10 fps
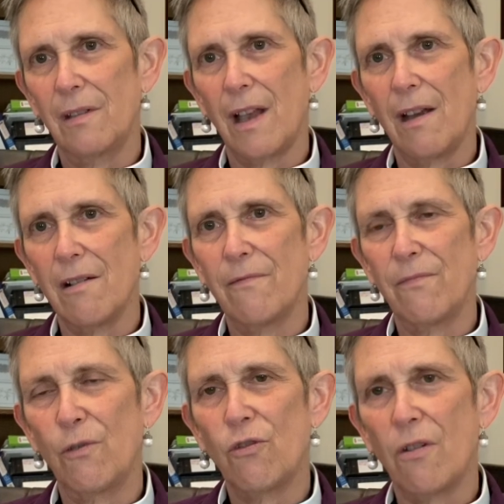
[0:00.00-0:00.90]
They are
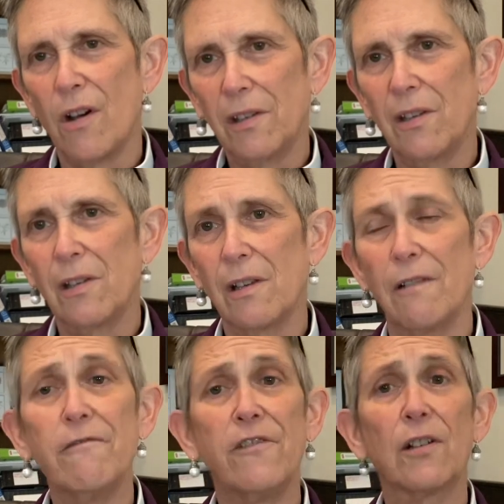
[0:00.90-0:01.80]
crosses
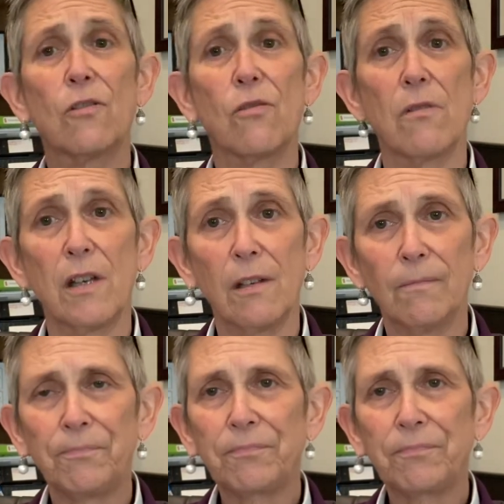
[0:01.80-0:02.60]
of victory.